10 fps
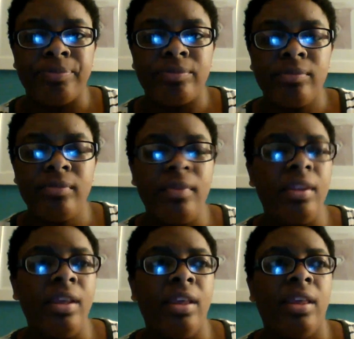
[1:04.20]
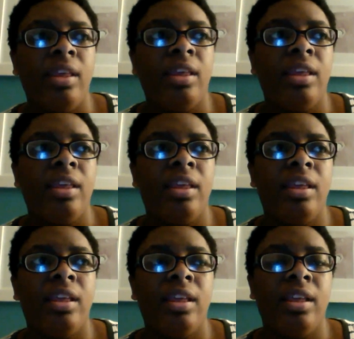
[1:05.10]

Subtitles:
Nothing is said.